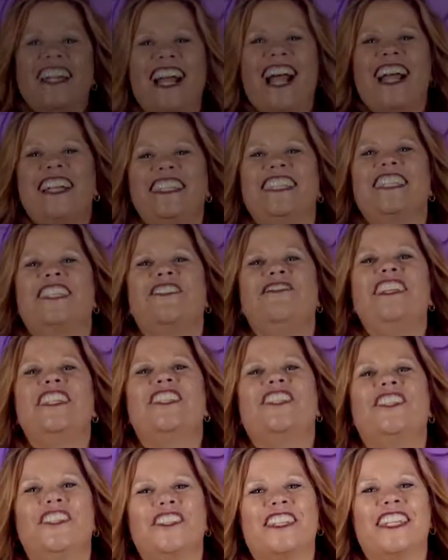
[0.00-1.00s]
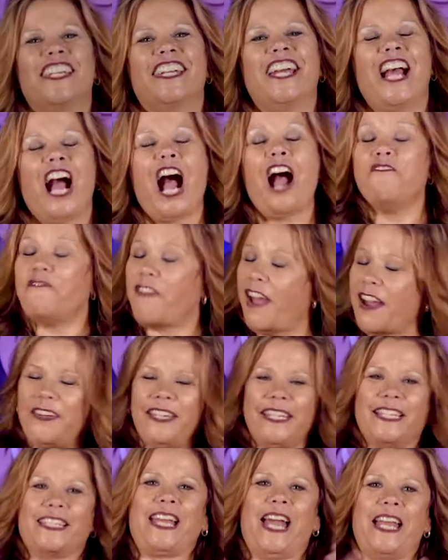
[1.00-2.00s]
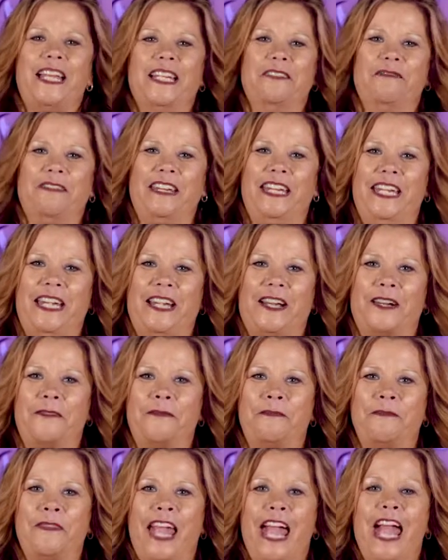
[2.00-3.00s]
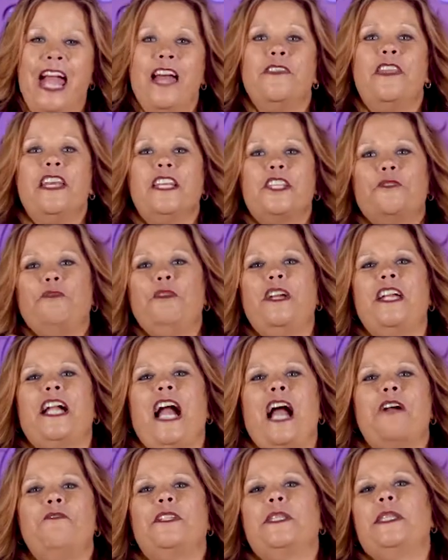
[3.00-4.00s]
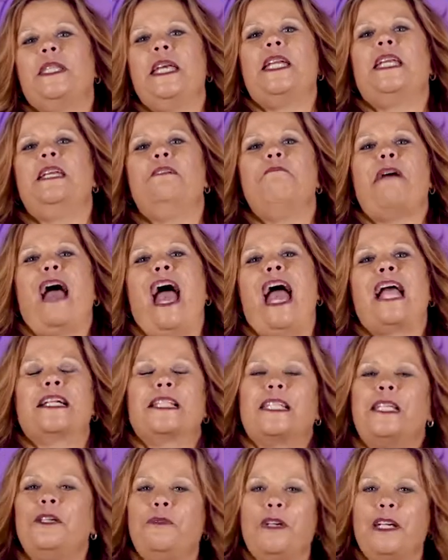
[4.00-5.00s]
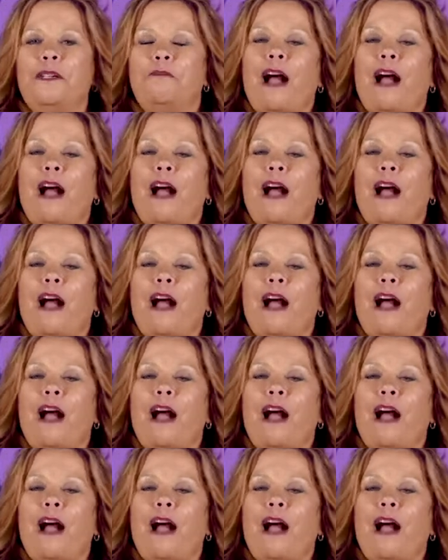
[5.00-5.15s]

guys, it's me, Susie. I'm very excited to be here. This week I was thinking back to when